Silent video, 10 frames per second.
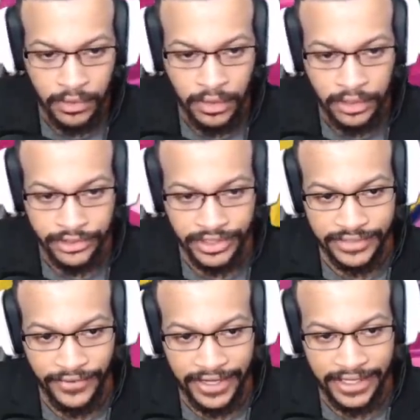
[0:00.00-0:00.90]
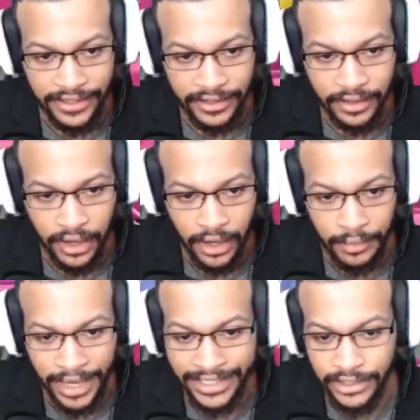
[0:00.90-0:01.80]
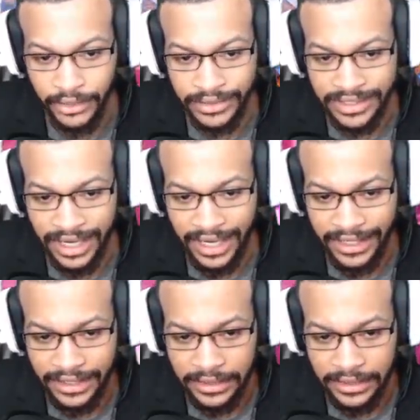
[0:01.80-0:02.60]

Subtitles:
So this fight here, I don't die,